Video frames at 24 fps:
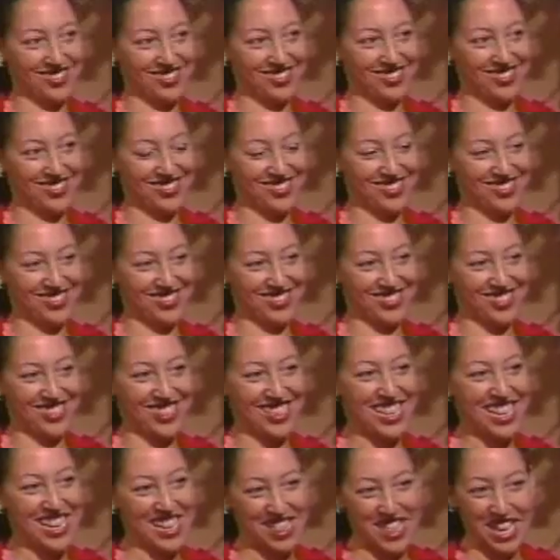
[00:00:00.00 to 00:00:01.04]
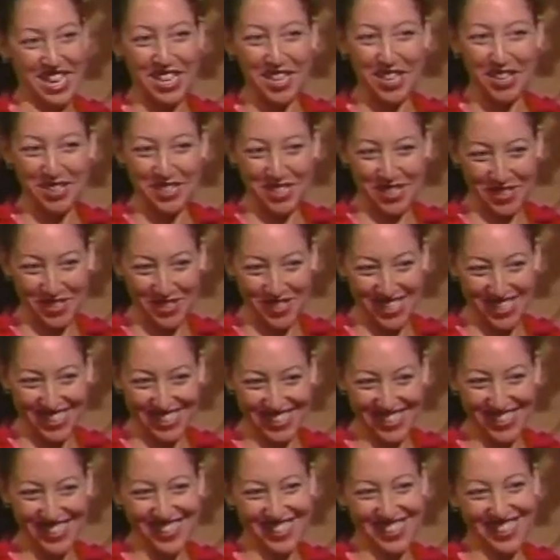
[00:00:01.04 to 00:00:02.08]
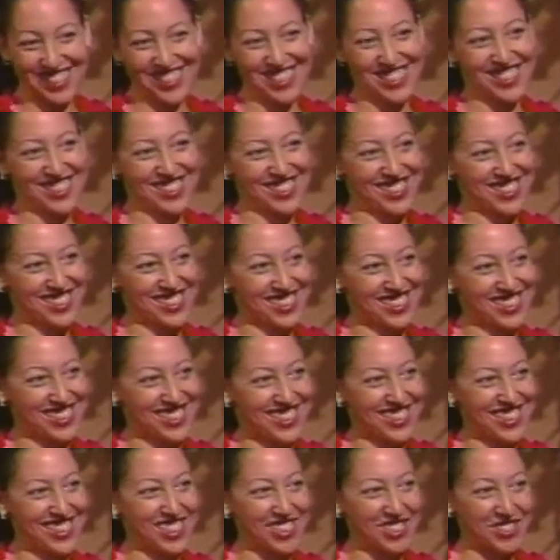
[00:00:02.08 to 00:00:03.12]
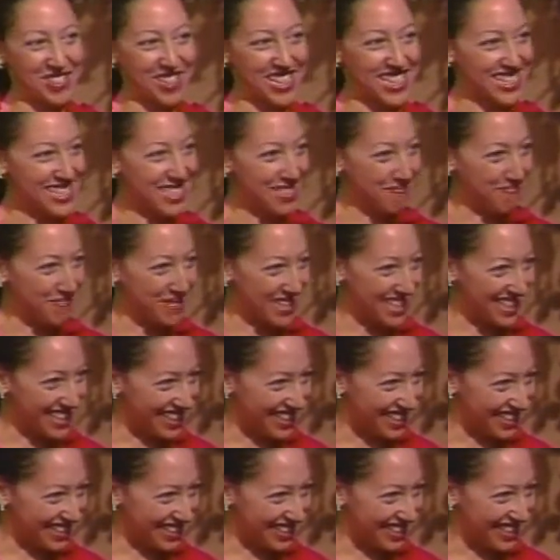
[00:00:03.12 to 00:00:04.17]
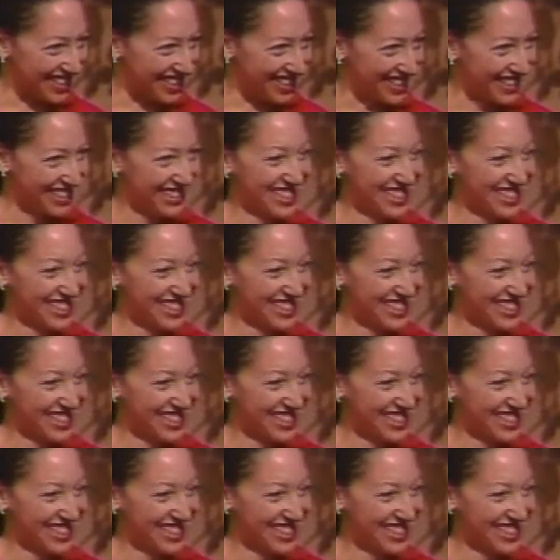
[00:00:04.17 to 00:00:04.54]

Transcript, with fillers: Welcome, Kelly. Thank you, Susan. Nice to have you. Great to be here.